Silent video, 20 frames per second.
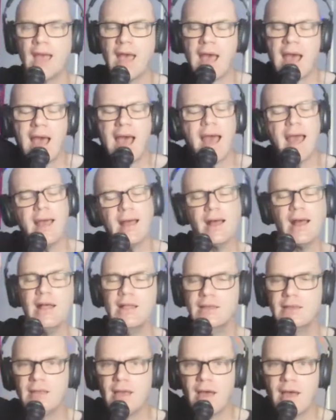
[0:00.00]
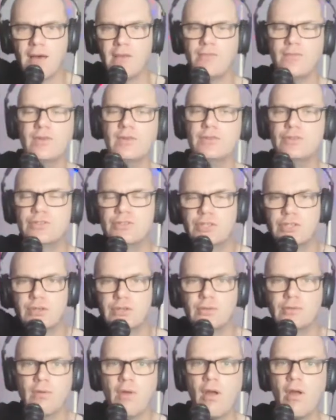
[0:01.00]
I love
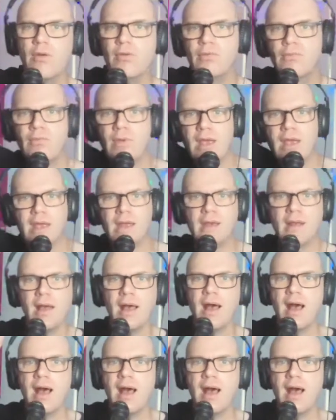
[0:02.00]
to read.